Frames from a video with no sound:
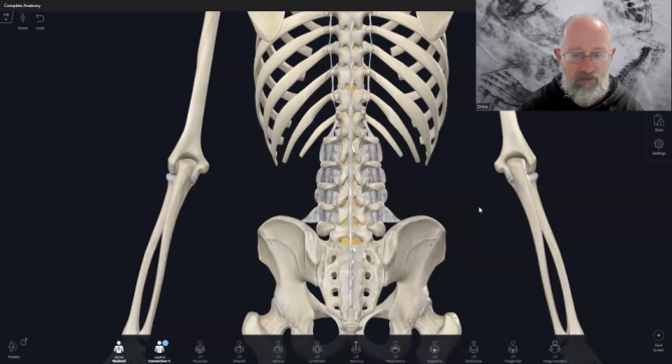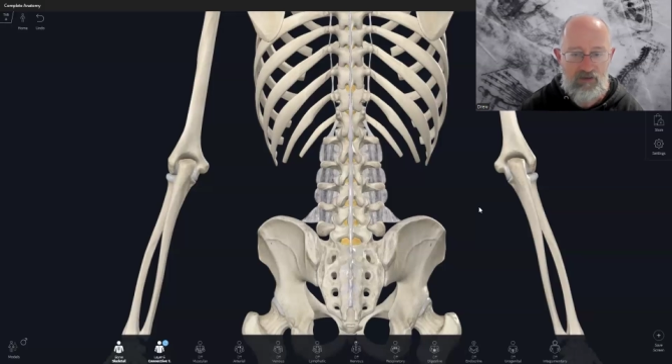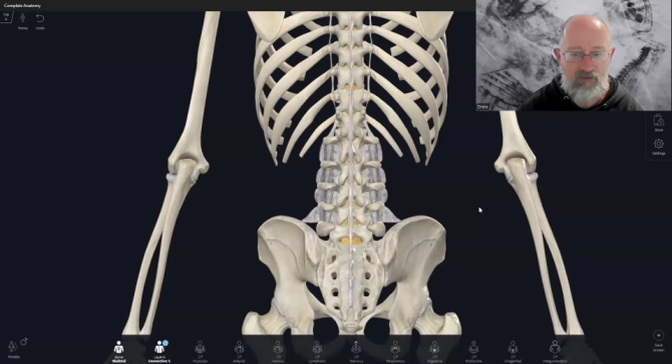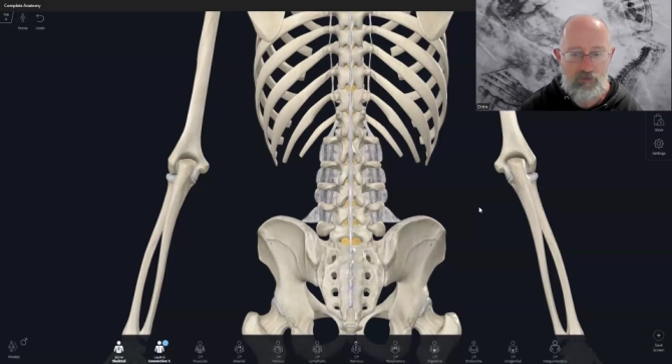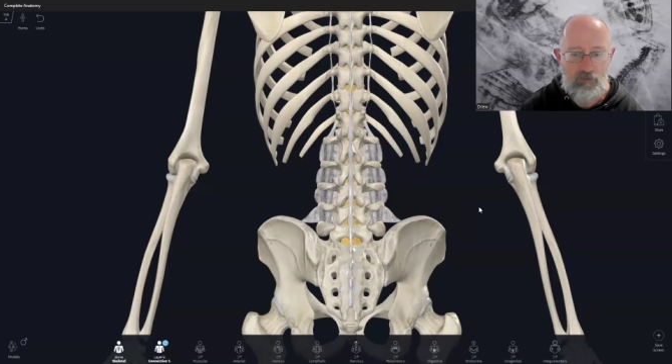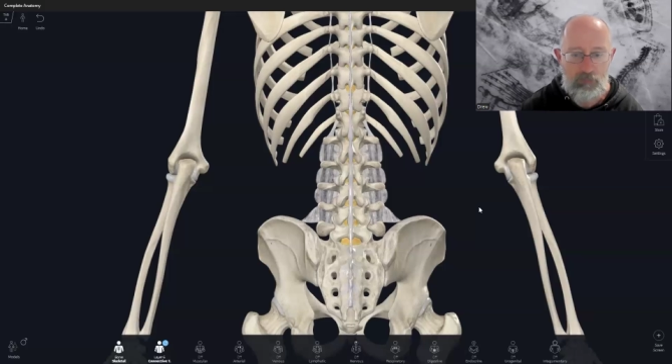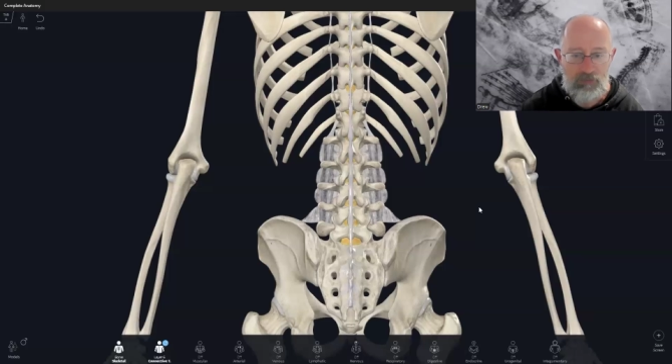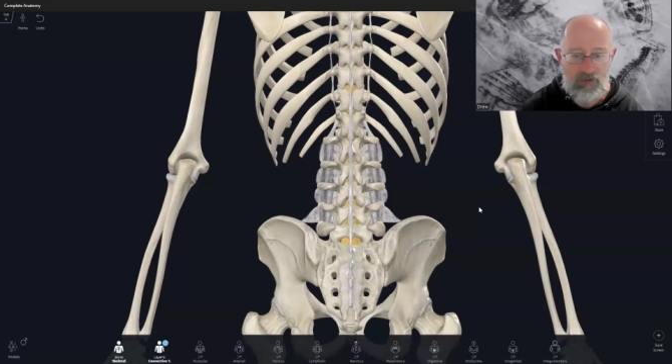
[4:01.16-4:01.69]

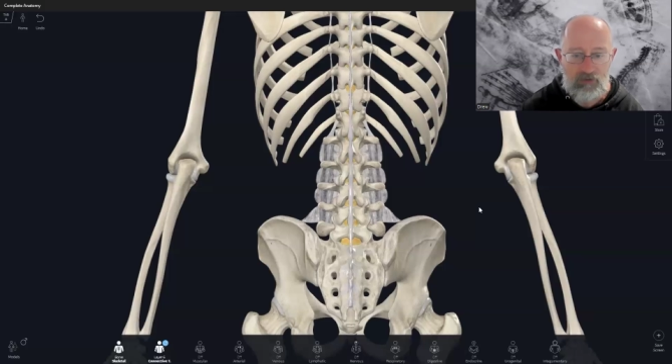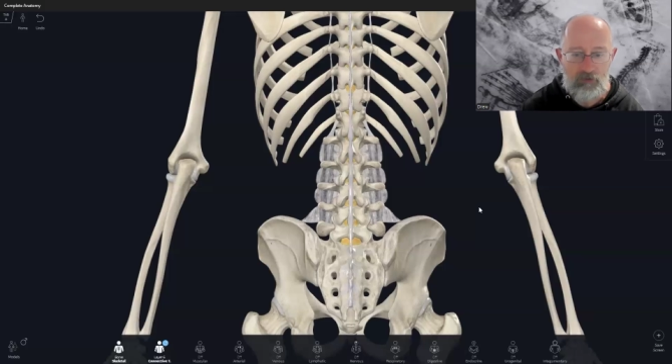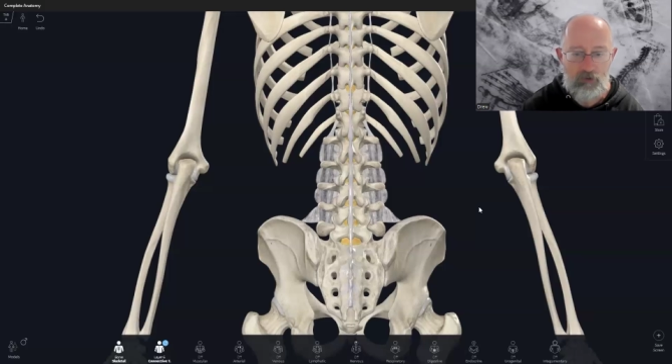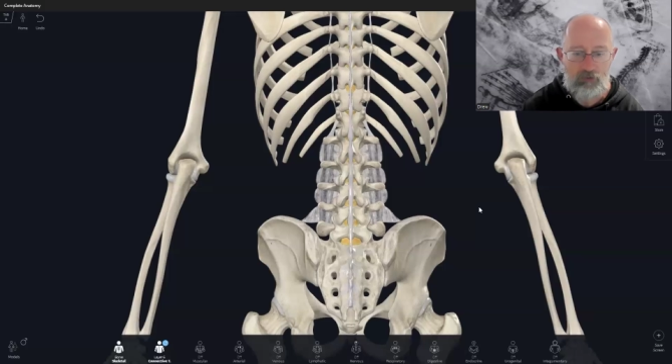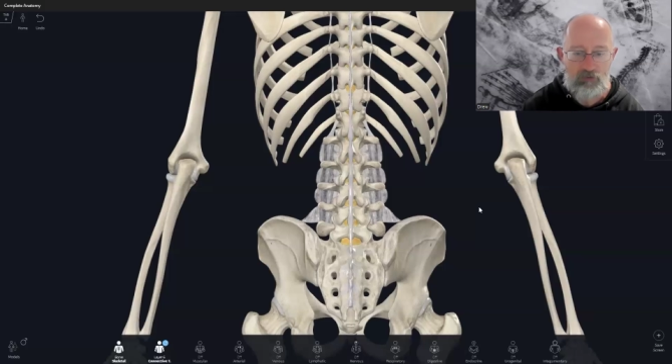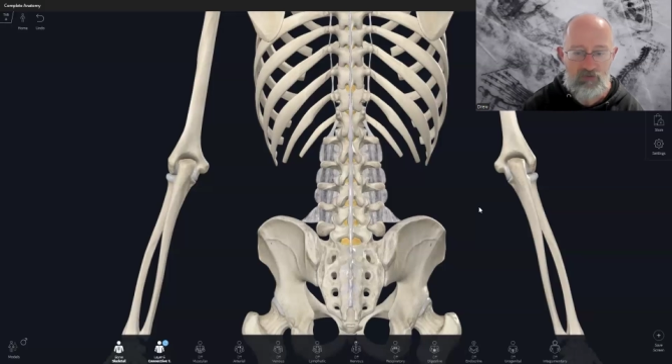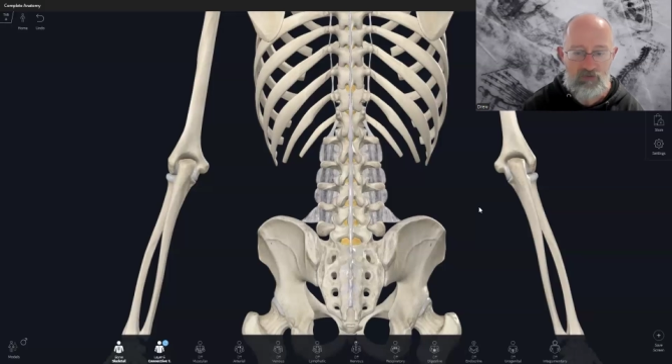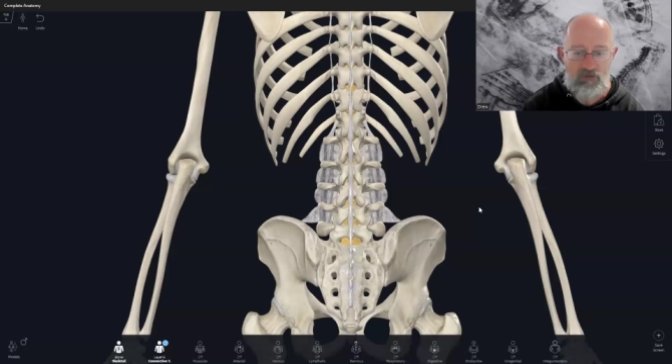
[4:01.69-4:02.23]
These all bring
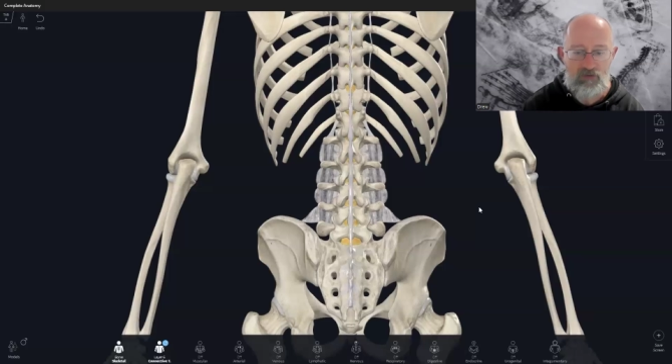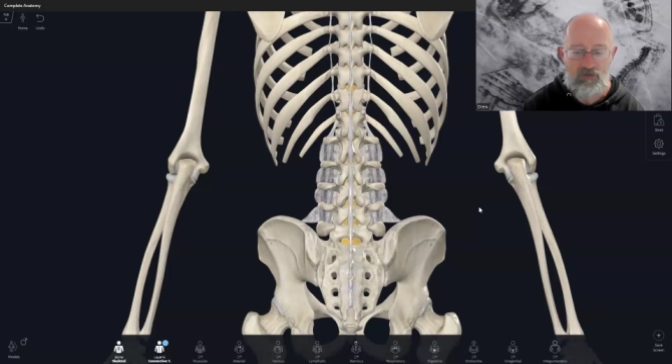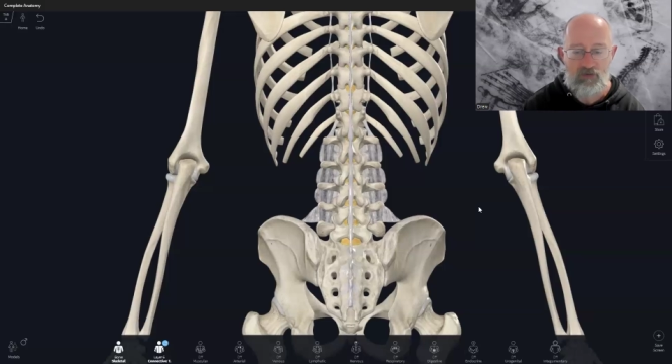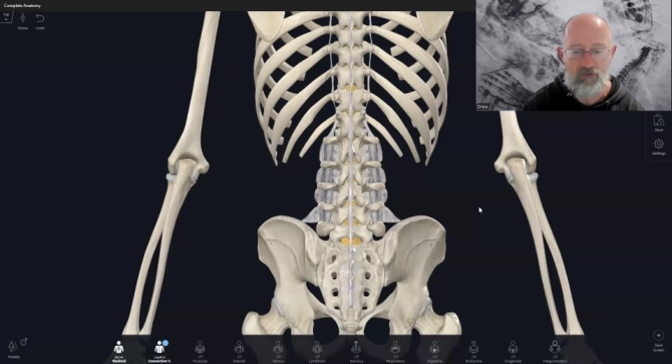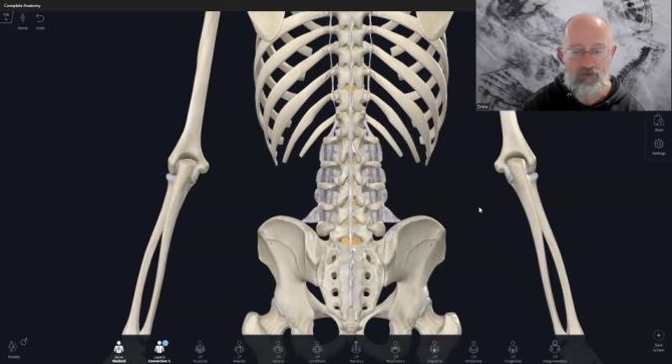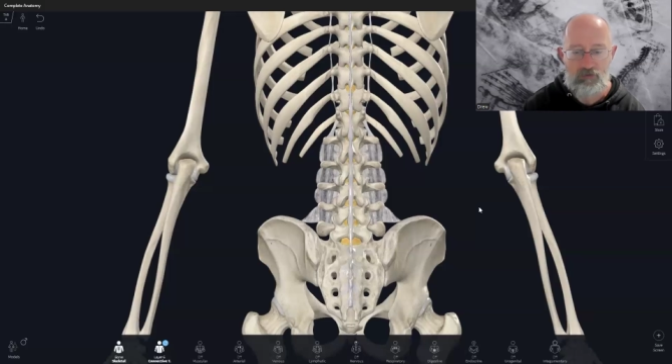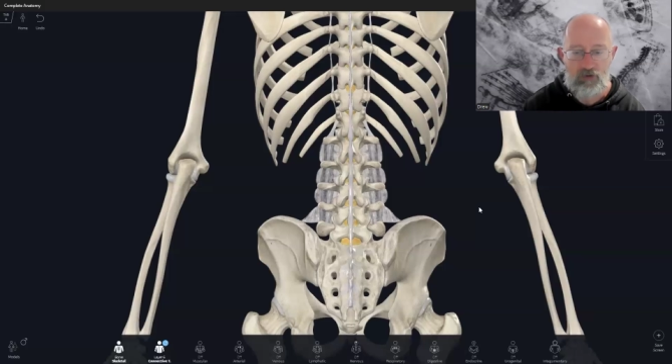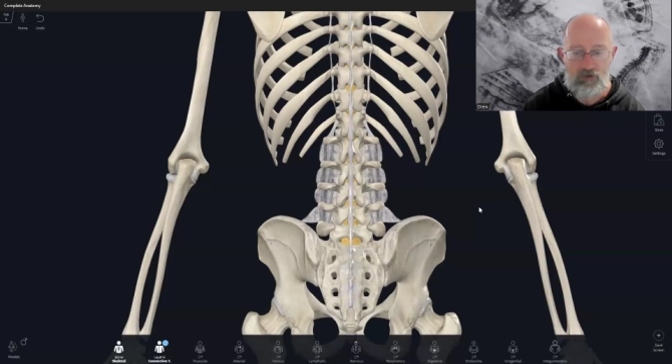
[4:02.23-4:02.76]
nutrients into the
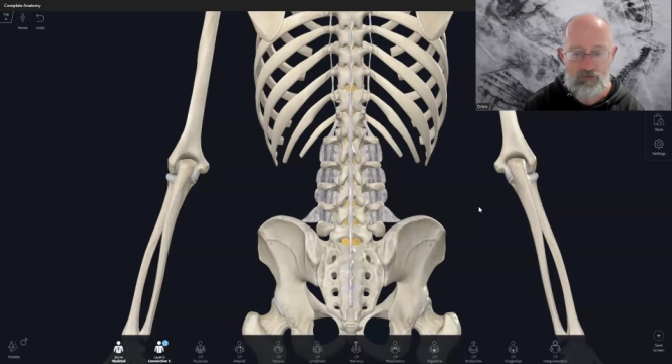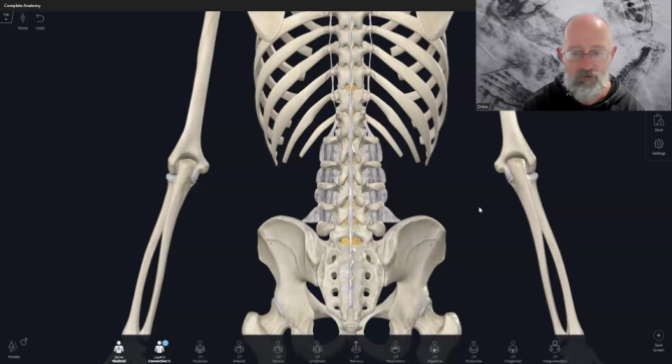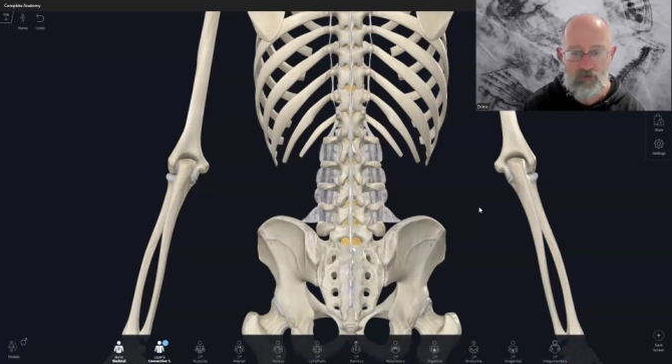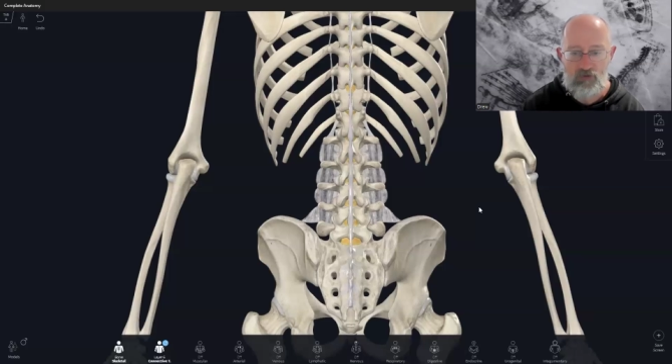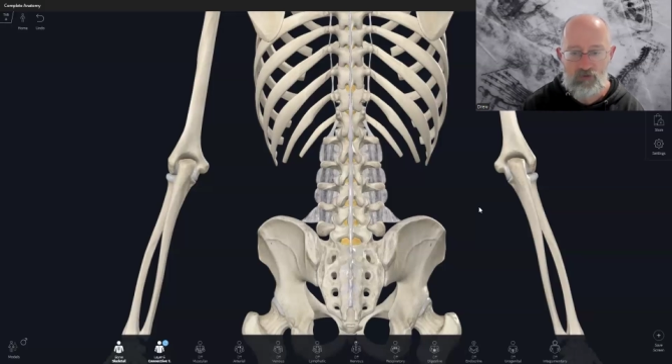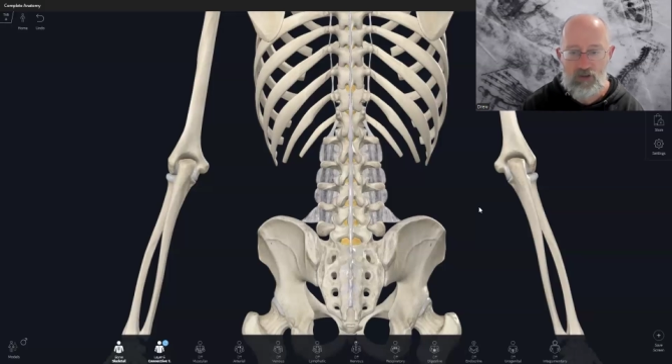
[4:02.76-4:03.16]
structures,